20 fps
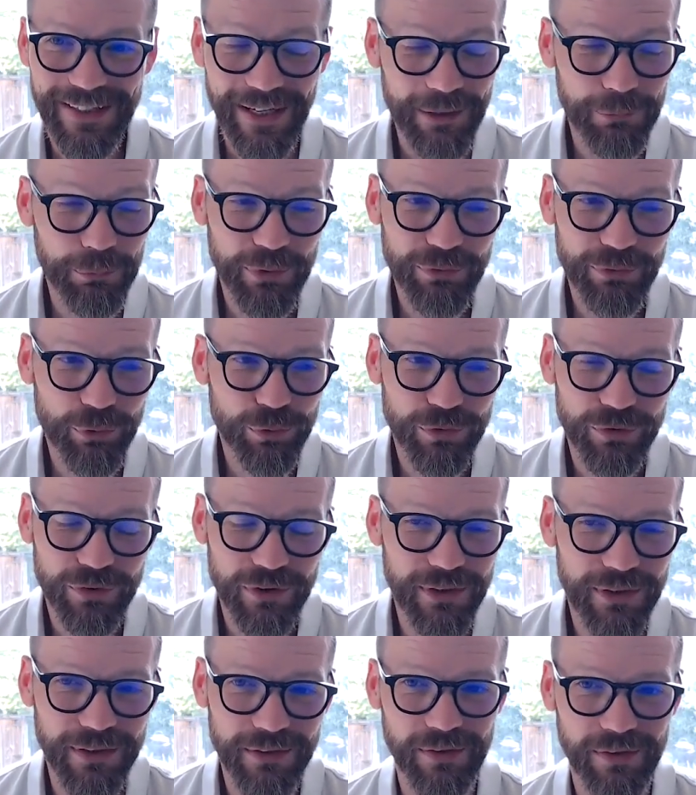And we've all
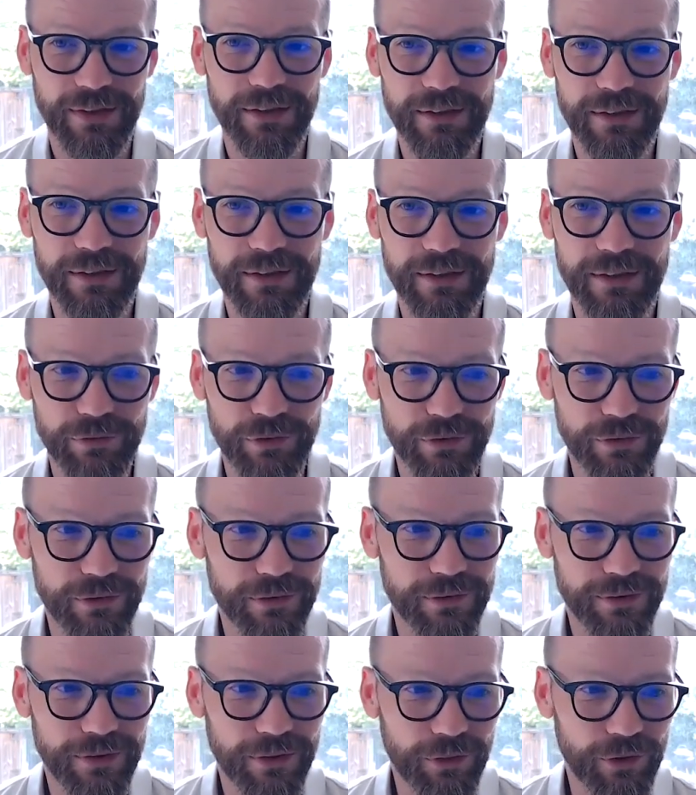seen executives
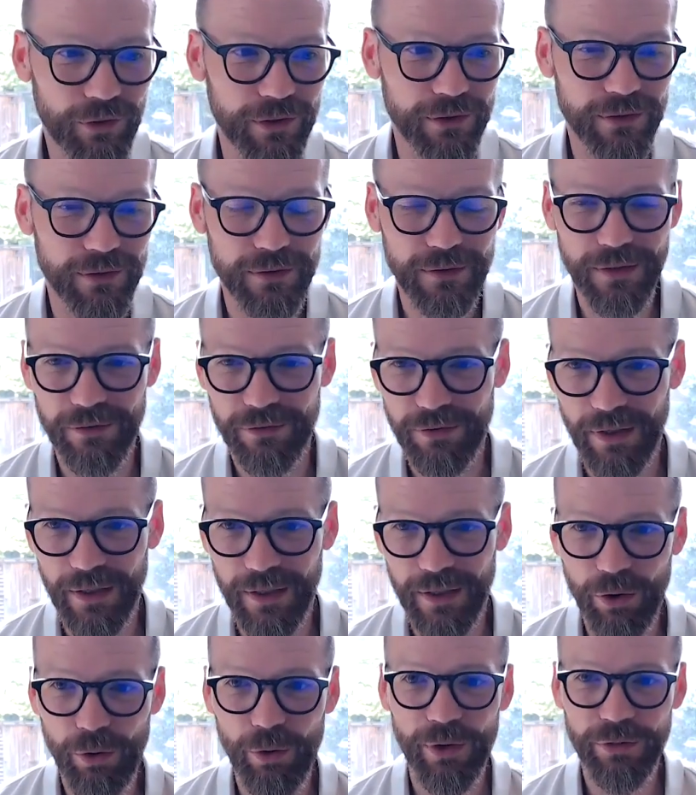think and
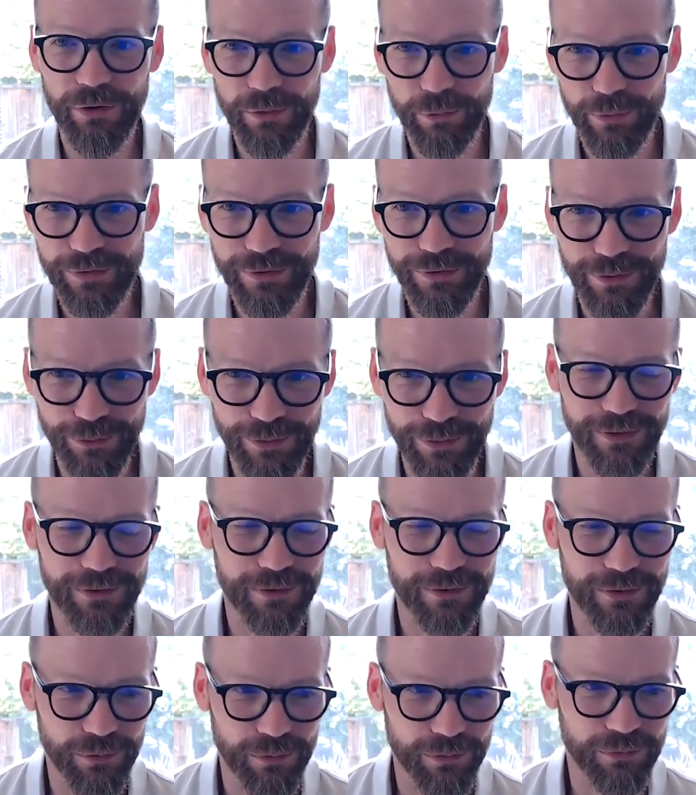say, I think we should do
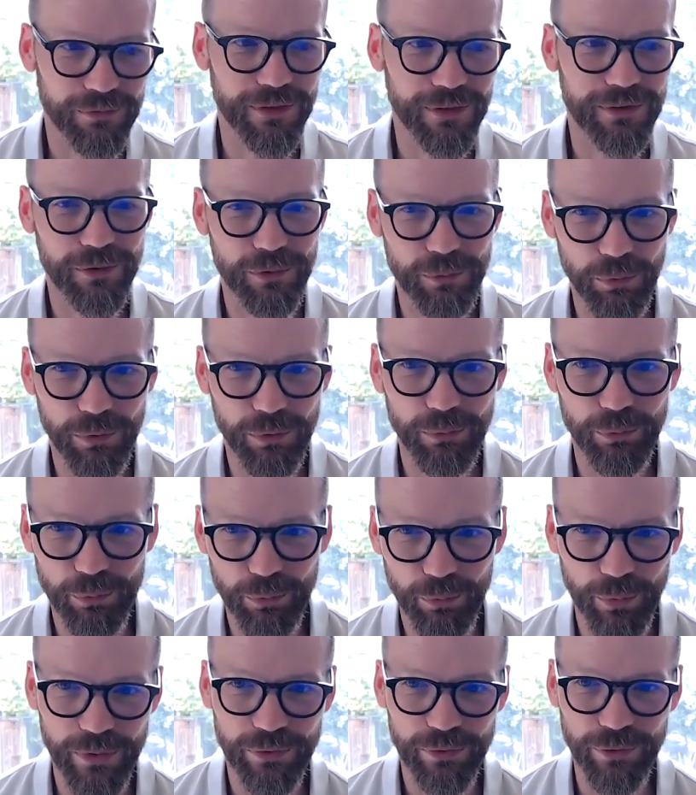this, and this is what
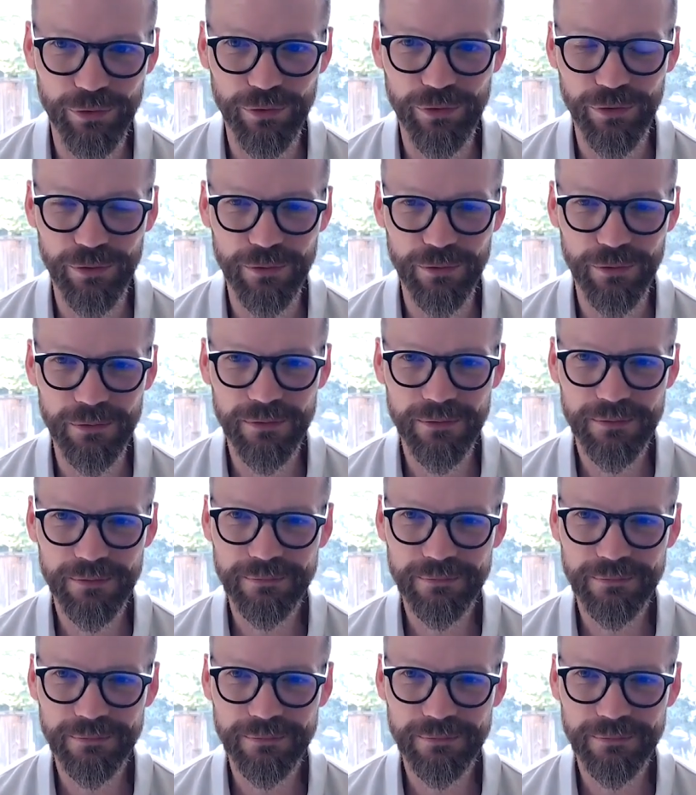we should do.